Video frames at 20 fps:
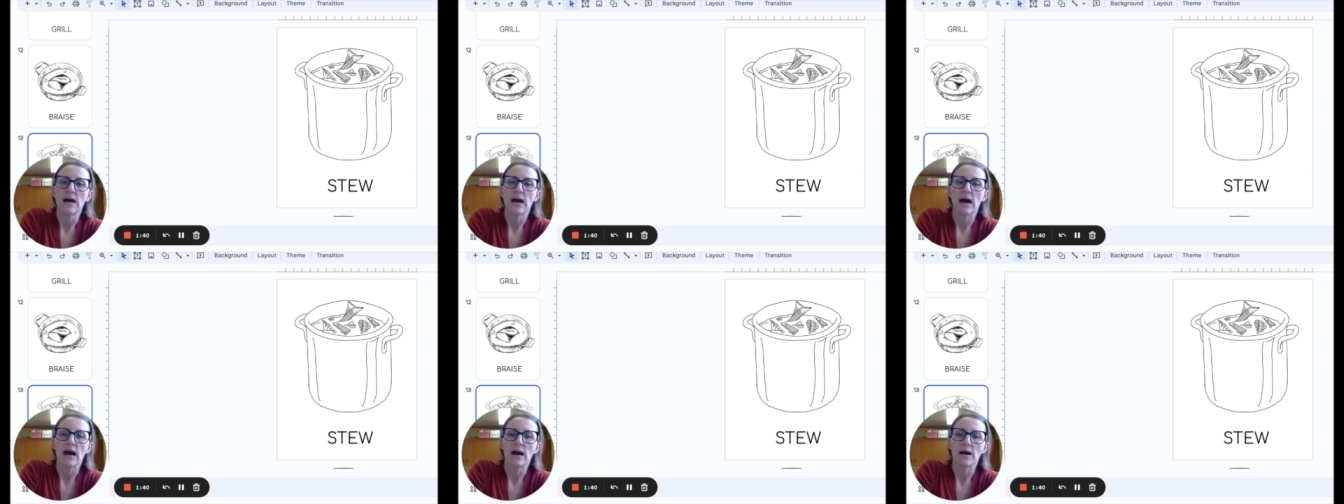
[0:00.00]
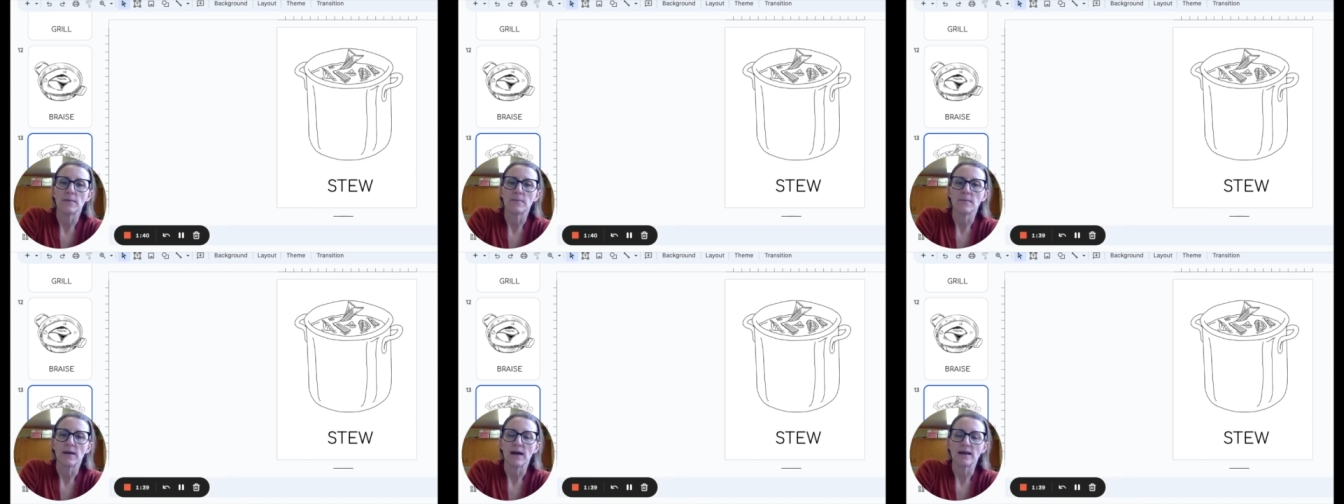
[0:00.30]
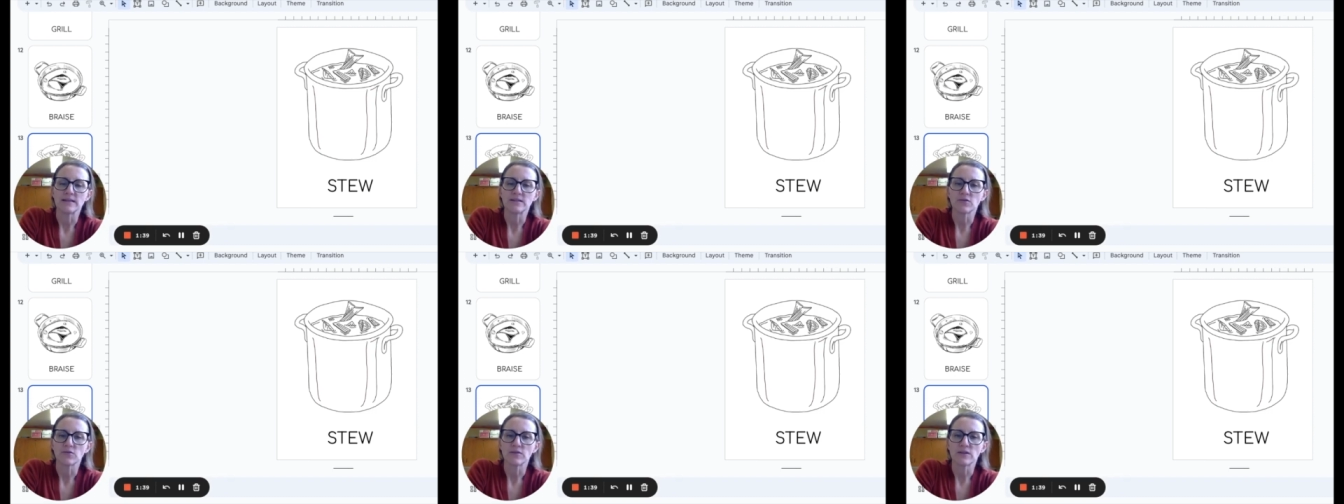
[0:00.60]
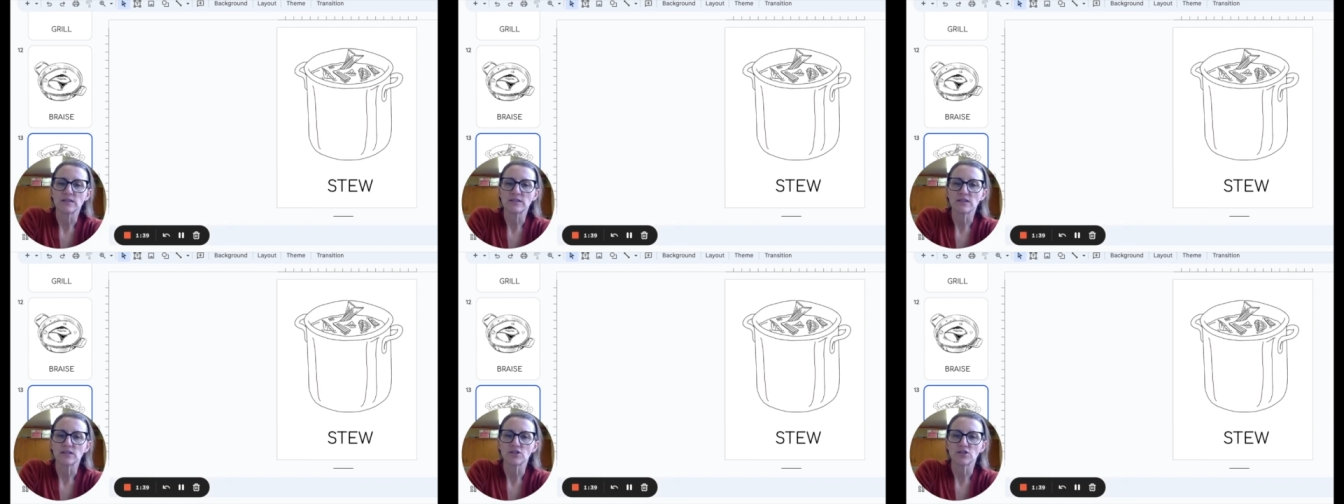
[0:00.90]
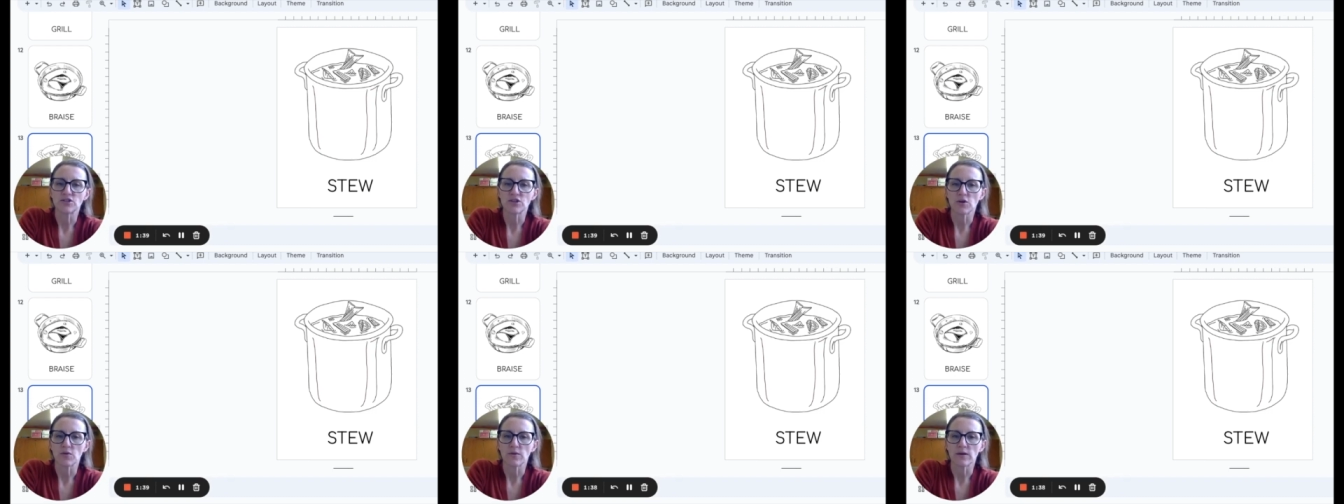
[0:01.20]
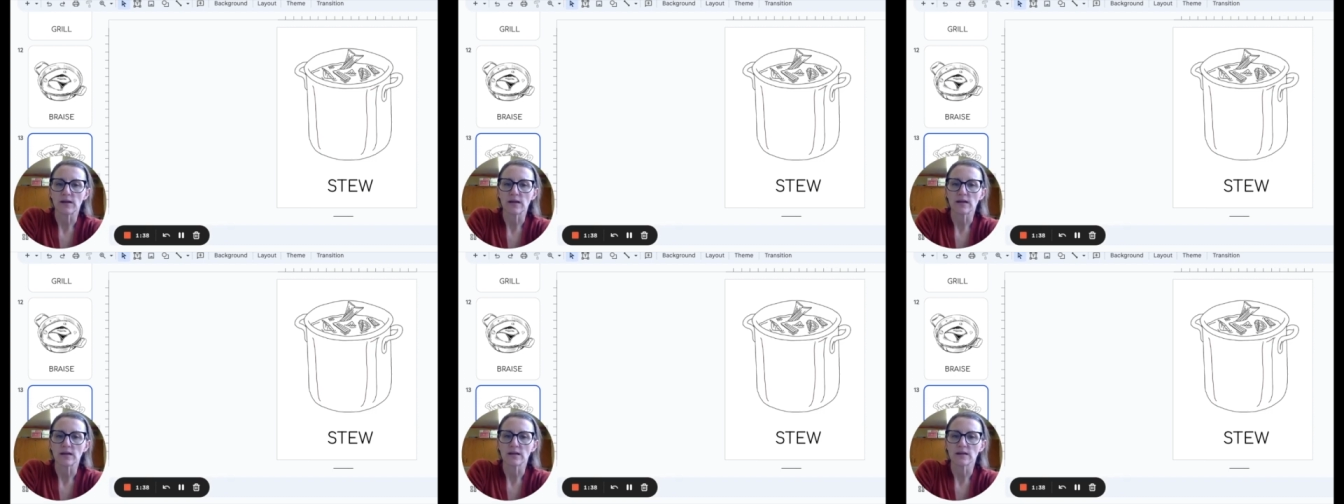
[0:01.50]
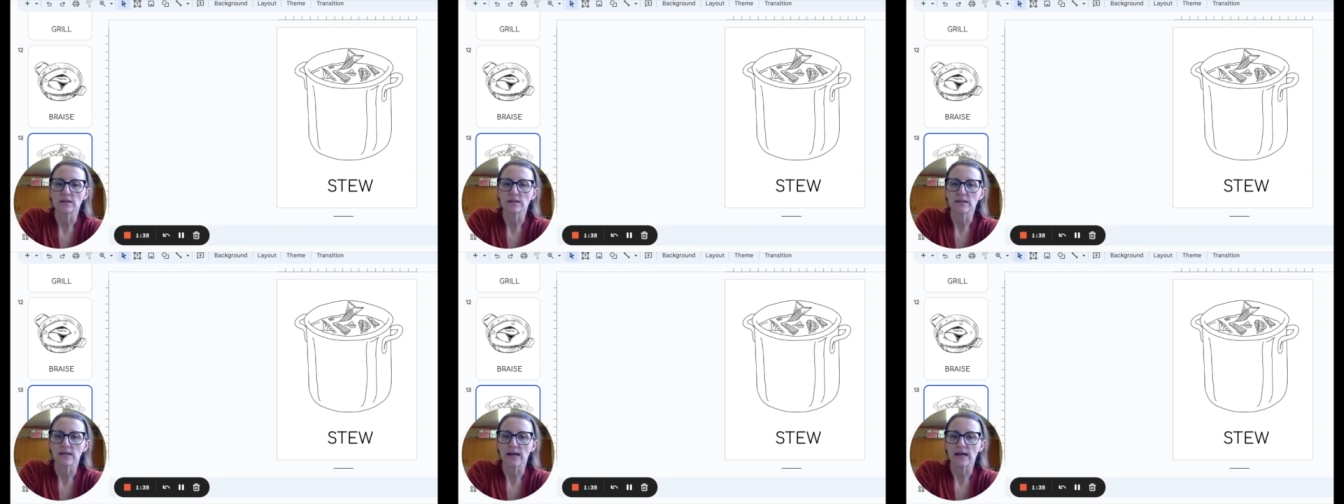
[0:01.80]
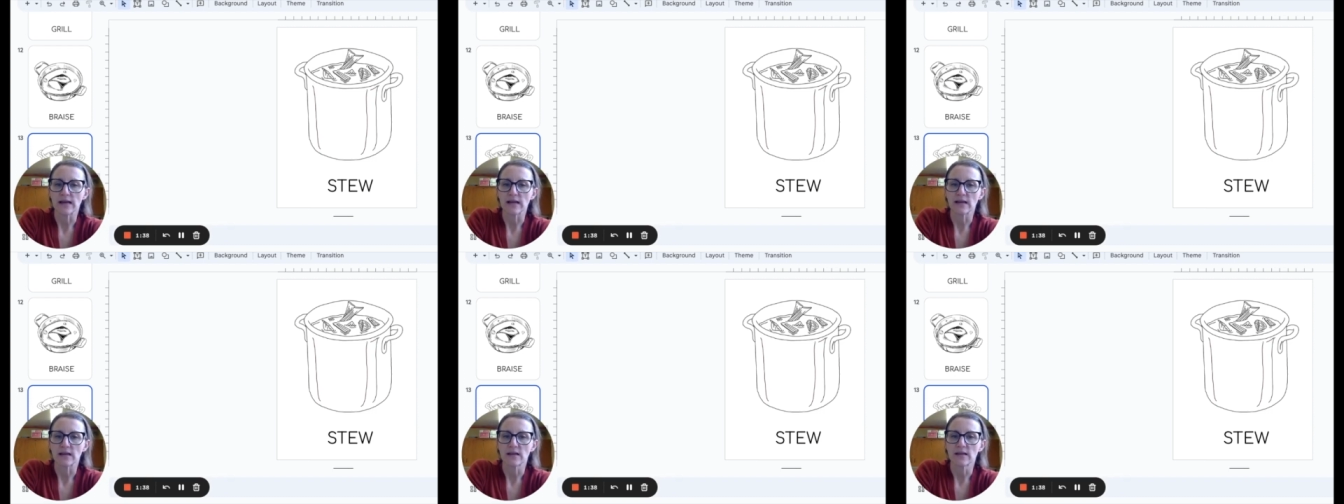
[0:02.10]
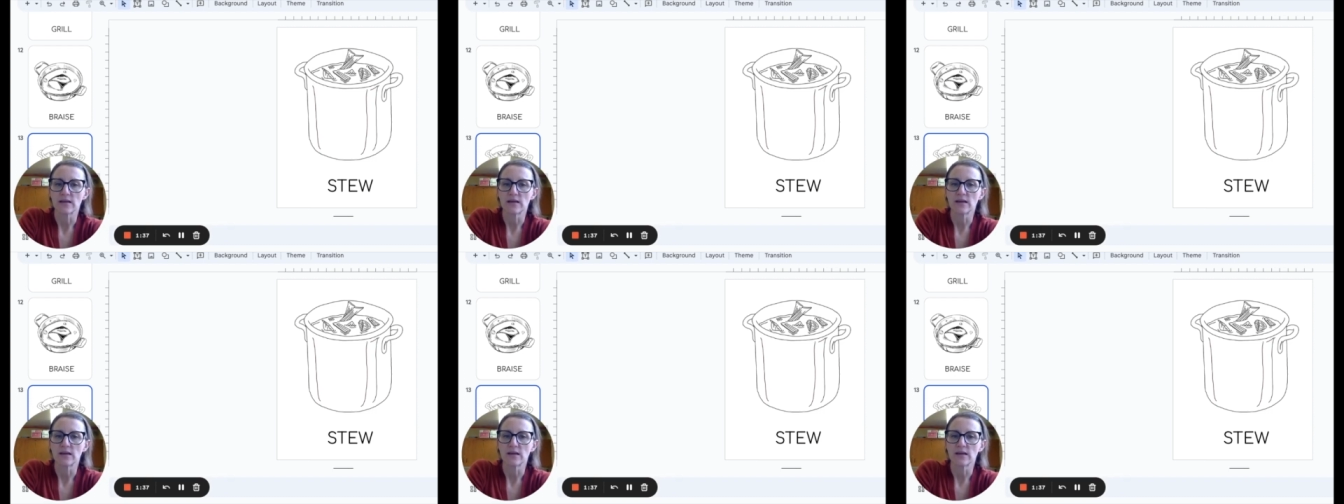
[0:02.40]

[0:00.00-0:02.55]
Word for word: um, and so this is showing like